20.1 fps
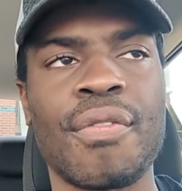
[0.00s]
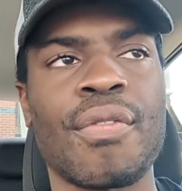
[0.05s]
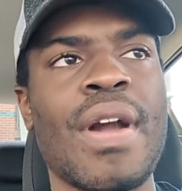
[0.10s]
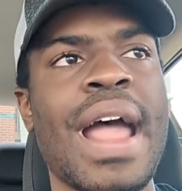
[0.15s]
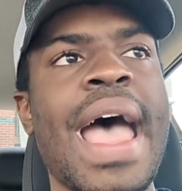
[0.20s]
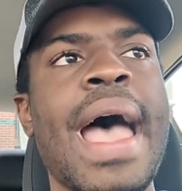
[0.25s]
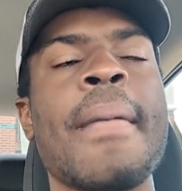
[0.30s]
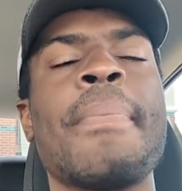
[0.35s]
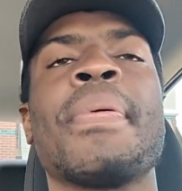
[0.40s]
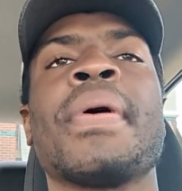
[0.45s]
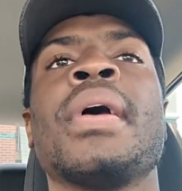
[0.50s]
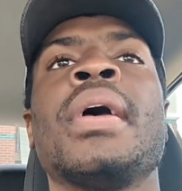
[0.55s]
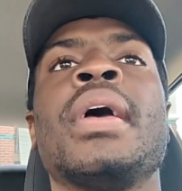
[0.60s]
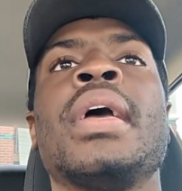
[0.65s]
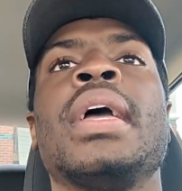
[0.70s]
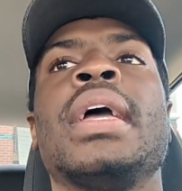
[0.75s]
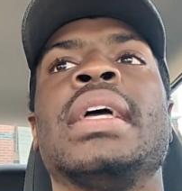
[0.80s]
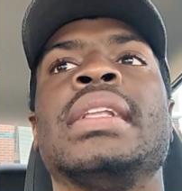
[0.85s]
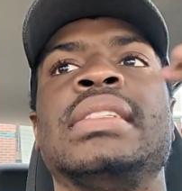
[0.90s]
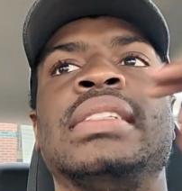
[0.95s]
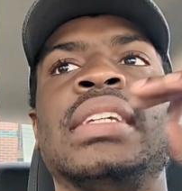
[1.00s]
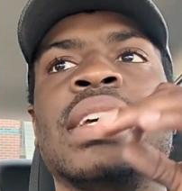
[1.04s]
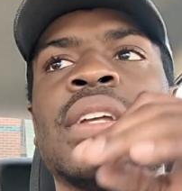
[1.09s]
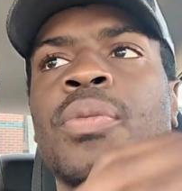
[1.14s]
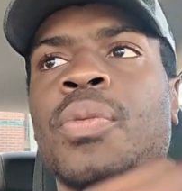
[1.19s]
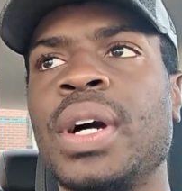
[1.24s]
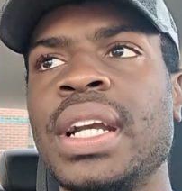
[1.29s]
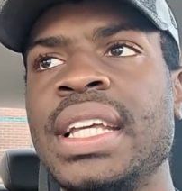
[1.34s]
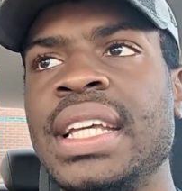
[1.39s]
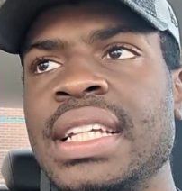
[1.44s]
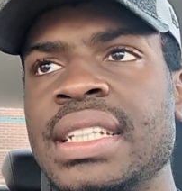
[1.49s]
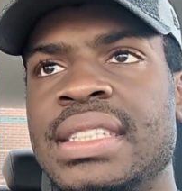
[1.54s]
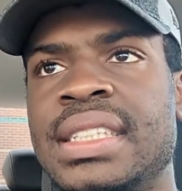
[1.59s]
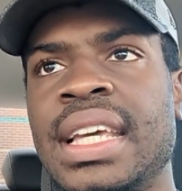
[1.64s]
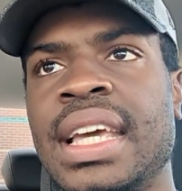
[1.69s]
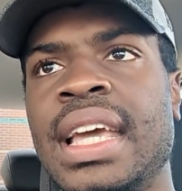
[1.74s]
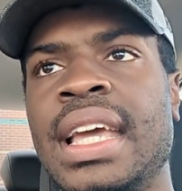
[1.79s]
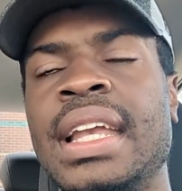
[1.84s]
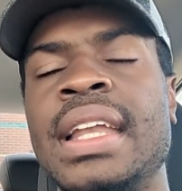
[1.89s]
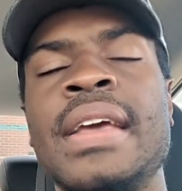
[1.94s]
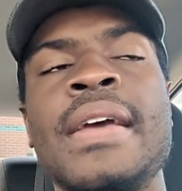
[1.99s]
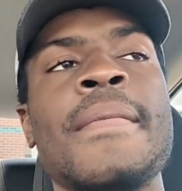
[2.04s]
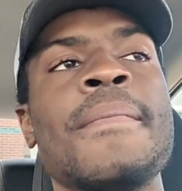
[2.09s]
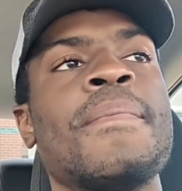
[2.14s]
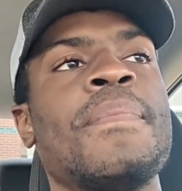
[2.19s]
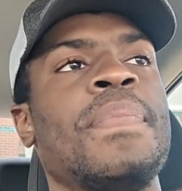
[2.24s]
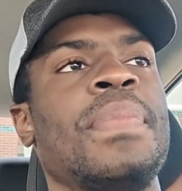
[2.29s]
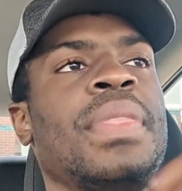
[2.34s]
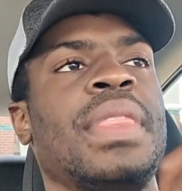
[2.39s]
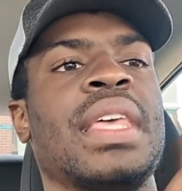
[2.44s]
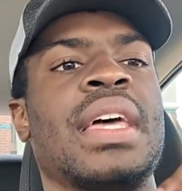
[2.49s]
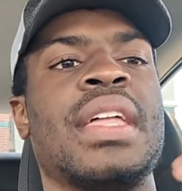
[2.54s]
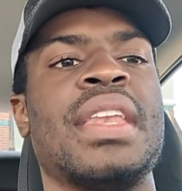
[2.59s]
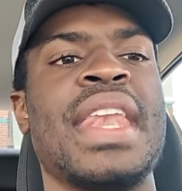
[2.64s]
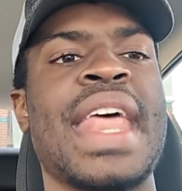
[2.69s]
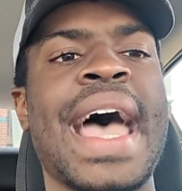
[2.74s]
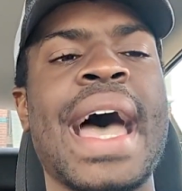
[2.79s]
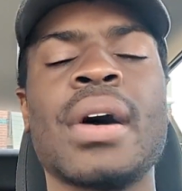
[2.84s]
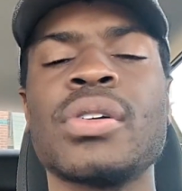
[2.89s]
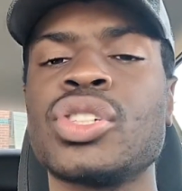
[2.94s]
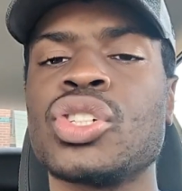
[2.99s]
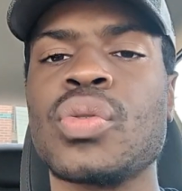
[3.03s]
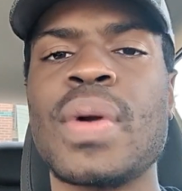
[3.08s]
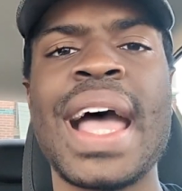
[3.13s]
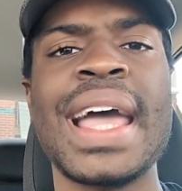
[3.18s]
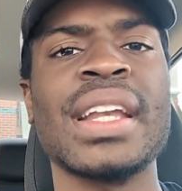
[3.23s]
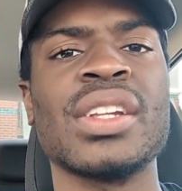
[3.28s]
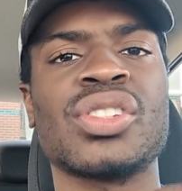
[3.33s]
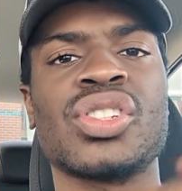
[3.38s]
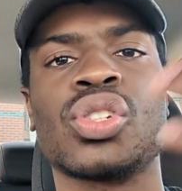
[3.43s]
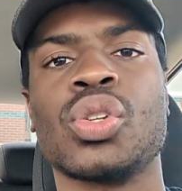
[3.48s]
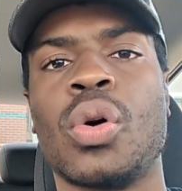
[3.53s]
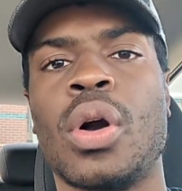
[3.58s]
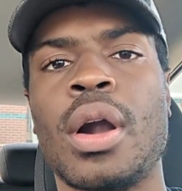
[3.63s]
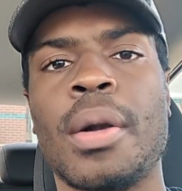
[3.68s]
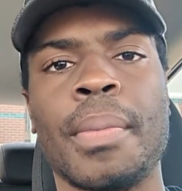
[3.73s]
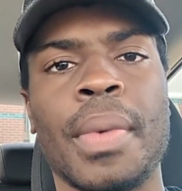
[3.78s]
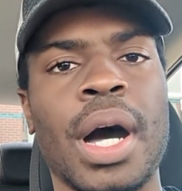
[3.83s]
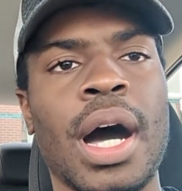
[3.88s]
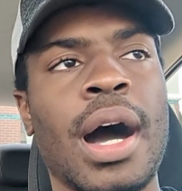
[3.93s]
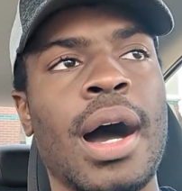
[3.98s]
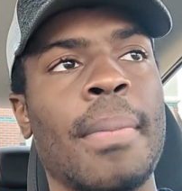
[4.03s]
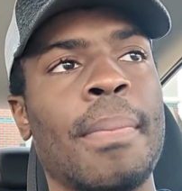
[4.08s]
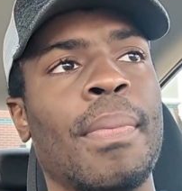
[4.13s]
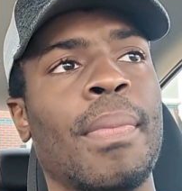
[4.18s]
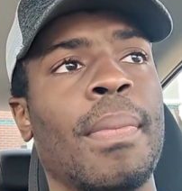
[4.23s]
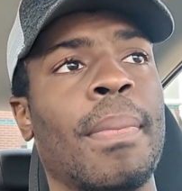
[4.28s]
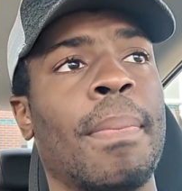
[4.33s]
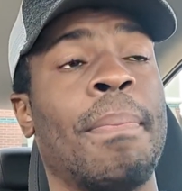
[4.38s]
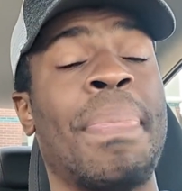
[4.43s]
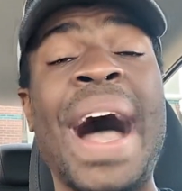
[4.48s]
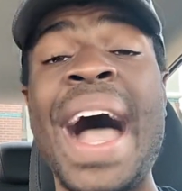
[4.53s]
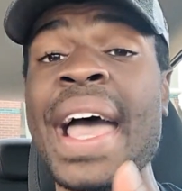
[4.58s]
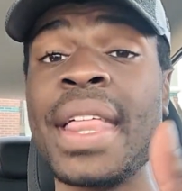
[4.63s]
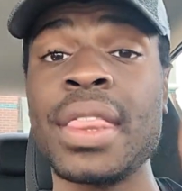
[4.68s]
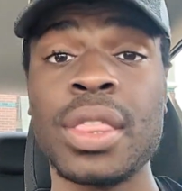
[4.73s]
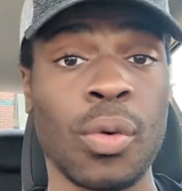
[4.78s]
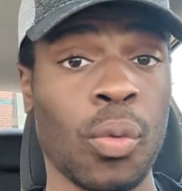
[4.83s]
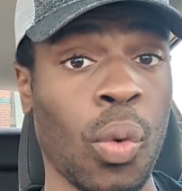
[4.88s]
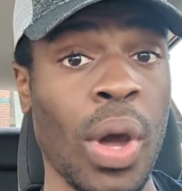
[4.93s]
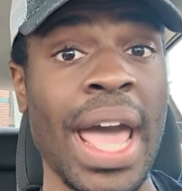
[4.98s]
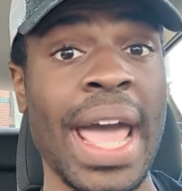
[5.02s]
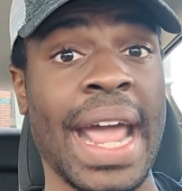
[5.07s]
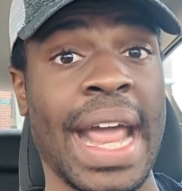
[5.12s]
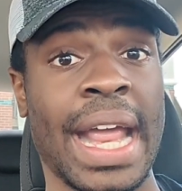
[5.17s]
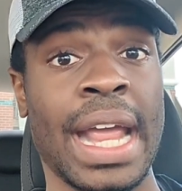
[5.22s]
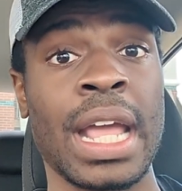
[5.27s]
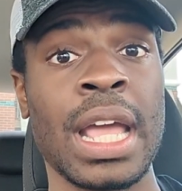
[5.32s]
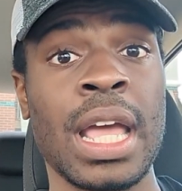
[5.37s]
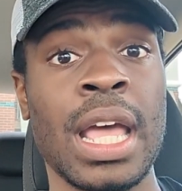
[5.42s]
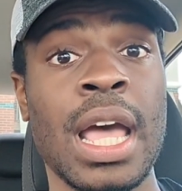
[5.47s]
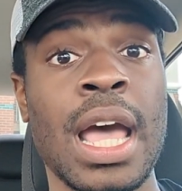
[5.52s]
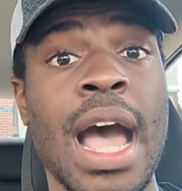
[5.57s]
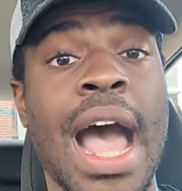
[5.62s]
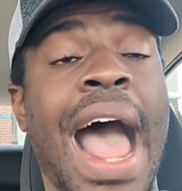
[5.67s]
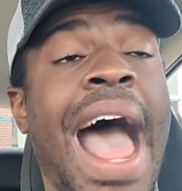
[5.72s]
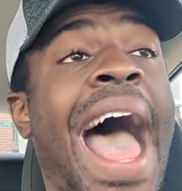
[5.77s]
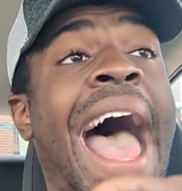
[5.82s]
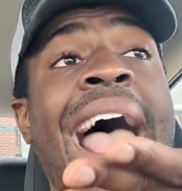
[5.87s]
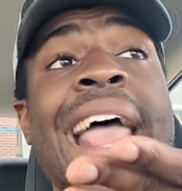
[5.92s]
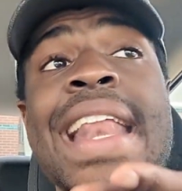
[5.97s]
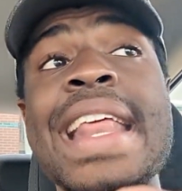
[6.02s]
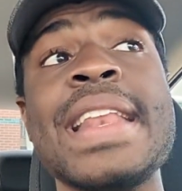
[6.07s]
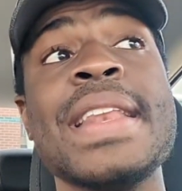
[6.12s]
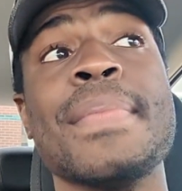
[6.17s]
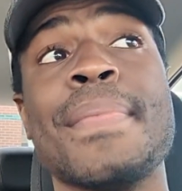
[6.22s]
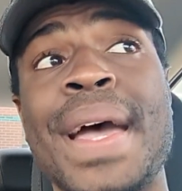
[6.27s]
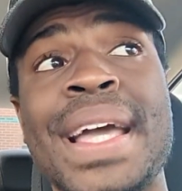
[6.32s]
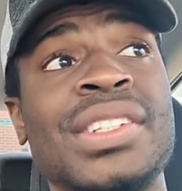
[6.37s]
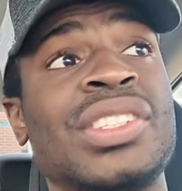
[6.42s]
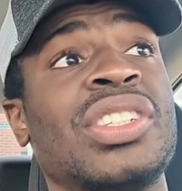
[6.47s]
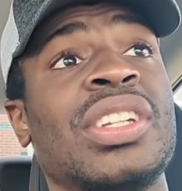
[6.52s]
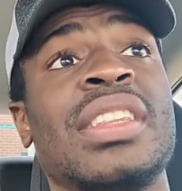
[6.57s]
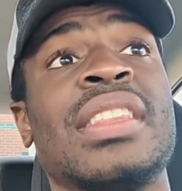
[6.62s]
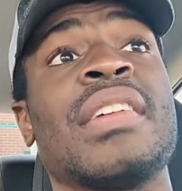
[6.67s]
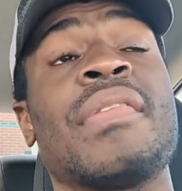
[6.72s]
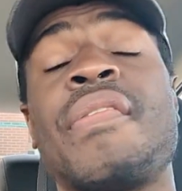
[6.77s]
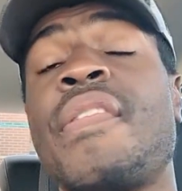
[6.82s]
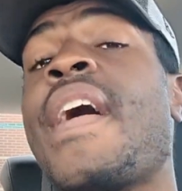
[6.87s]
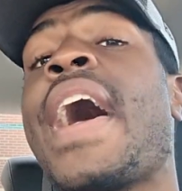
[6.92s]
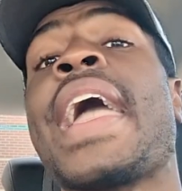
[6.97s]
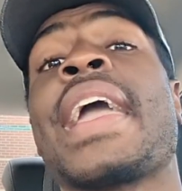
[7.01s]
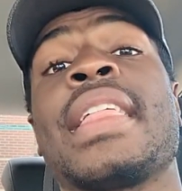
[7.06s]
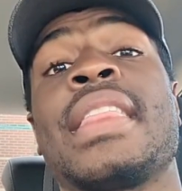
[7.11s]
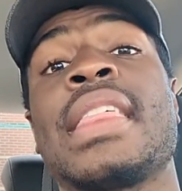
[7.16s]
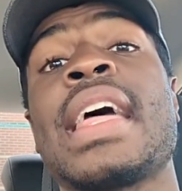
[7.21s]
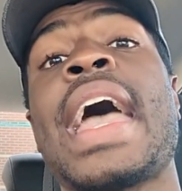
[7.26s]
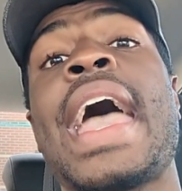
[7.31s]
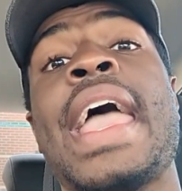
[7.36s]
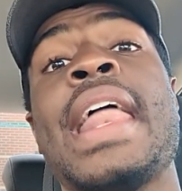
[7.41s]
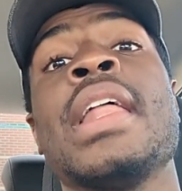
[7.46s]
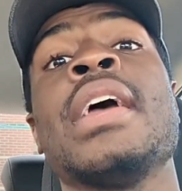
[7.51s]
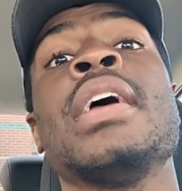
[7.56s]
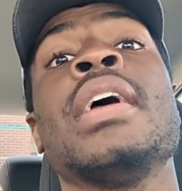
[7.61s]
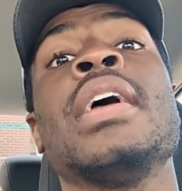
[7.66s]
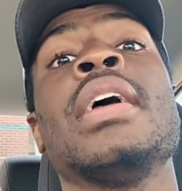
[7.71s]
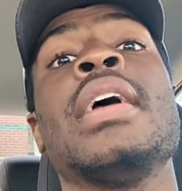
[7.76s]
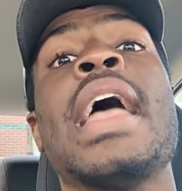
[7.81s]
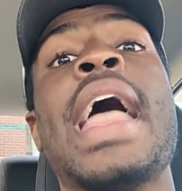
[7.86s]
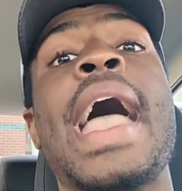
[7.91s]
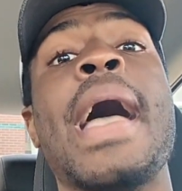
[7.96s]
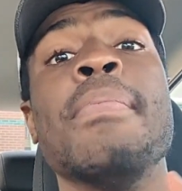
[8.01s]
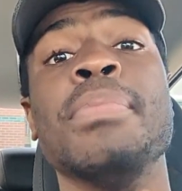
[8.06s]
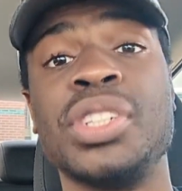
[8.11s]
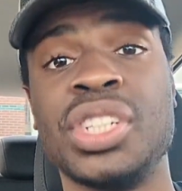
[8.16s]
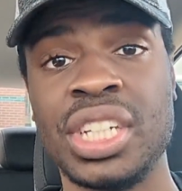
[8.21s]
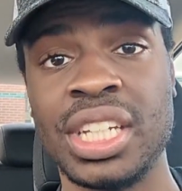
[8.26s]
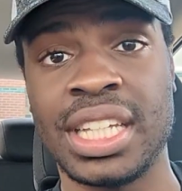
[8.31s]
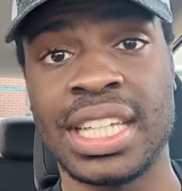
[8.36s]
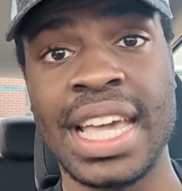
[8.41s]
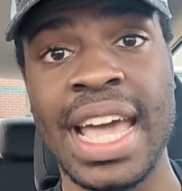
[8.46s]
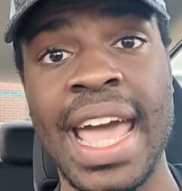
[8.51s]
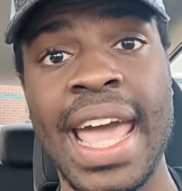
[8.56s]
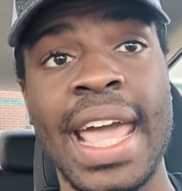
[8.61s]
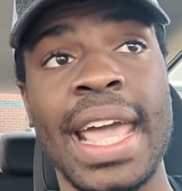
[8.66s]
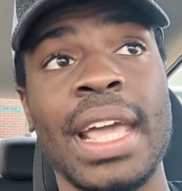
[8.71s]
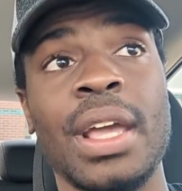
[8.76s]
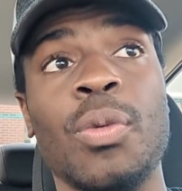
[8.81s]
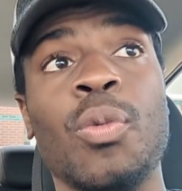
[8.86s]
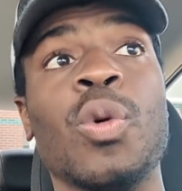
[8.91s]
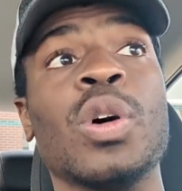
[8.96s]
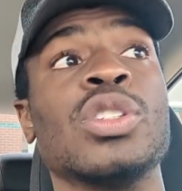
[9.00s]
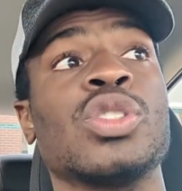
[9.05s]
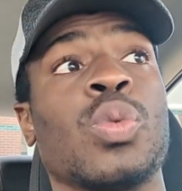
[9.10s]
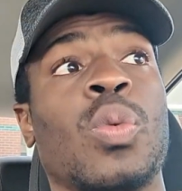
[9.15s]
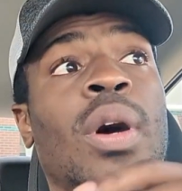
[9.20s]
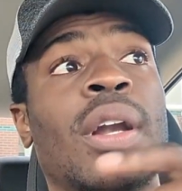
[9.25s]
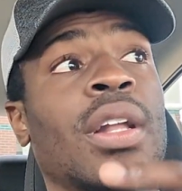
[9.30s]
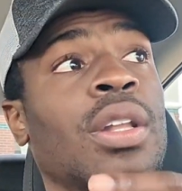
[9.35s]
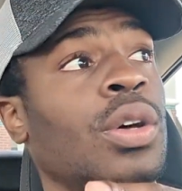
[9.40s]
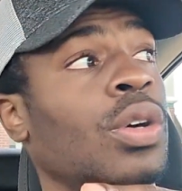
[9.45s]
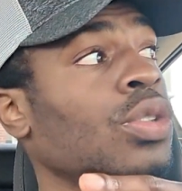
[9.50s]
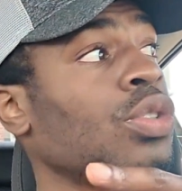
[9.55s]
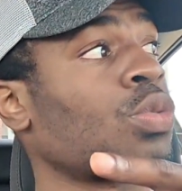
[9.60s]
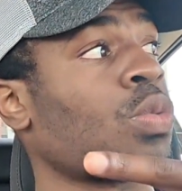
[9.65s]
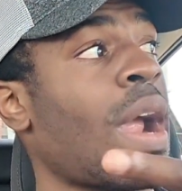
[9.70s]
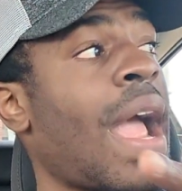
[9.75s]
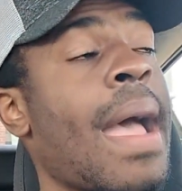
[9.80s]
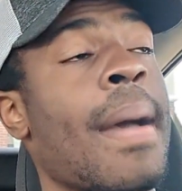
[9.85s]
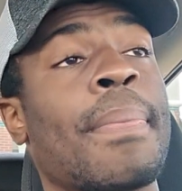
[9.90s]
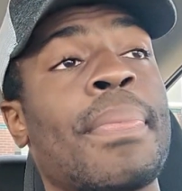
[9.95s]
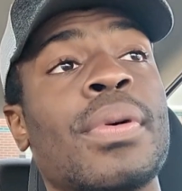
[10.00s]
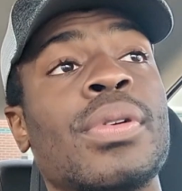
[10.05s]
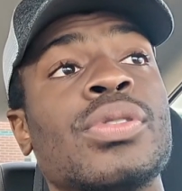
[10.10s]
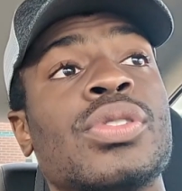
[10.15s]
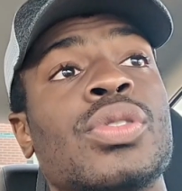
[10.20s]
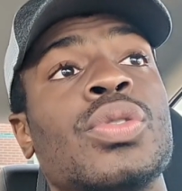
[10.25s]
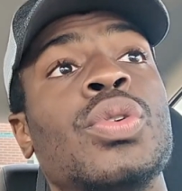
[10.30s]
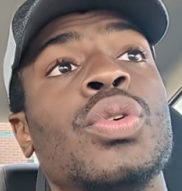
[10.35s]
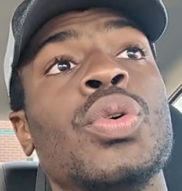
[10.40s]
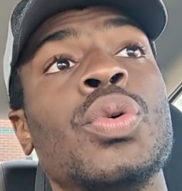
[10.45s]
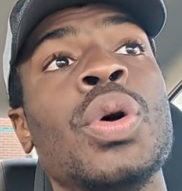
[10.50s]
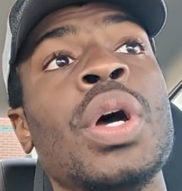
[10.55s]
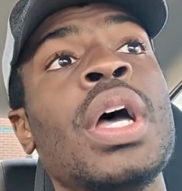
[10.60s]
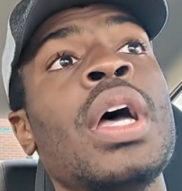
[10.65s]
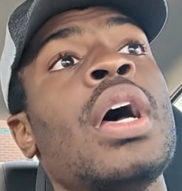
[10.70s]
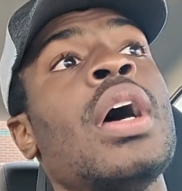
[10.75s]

rap, did what he did, and now trying to storm up. By the way, I didn't mention the fact that MGK was one of those rappers who